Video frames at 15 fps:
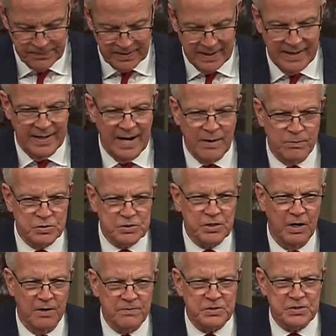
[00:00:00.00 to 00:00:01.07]
And I was
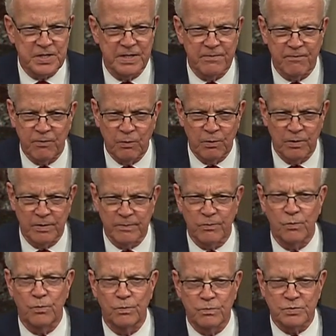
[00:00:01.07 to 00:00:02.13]
on the Senate floor
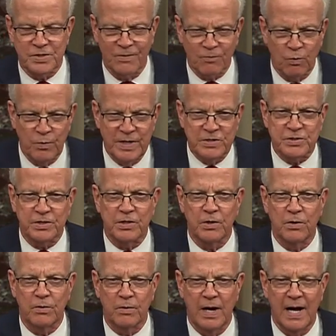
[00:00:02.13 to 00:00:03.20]
several weeks
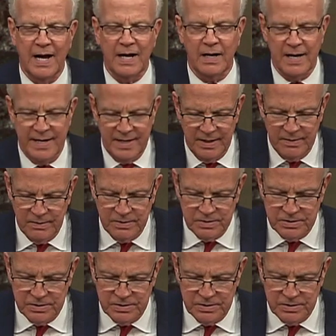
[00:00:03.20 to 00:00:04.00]
ago highlighting